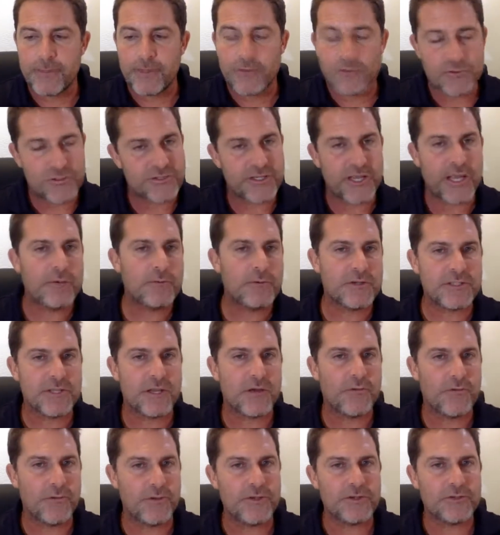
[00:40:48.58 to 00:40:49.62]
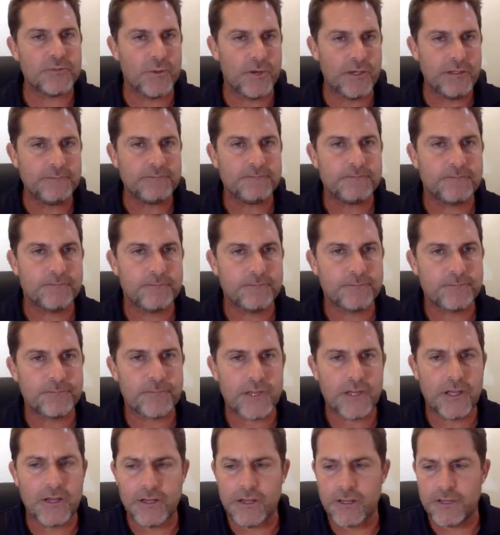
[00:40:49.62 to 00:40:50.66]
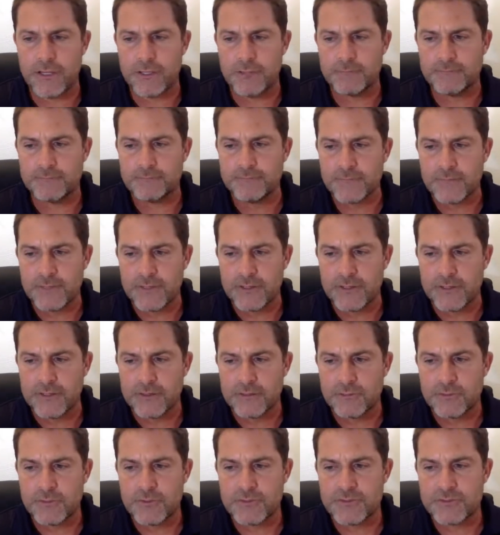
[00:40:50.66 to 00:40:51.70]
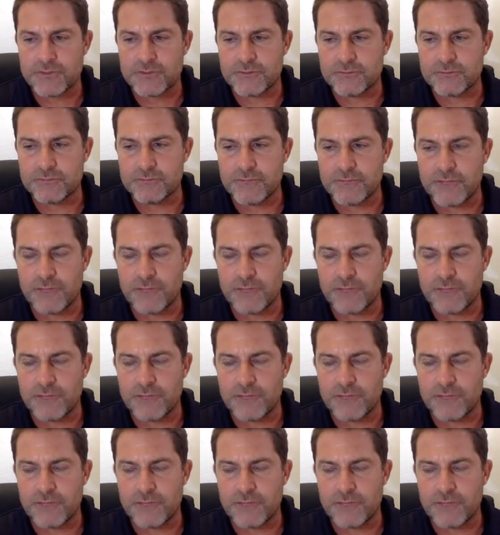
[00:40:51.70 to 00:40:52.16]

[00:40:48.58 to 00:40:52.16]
Rosé was our first one, because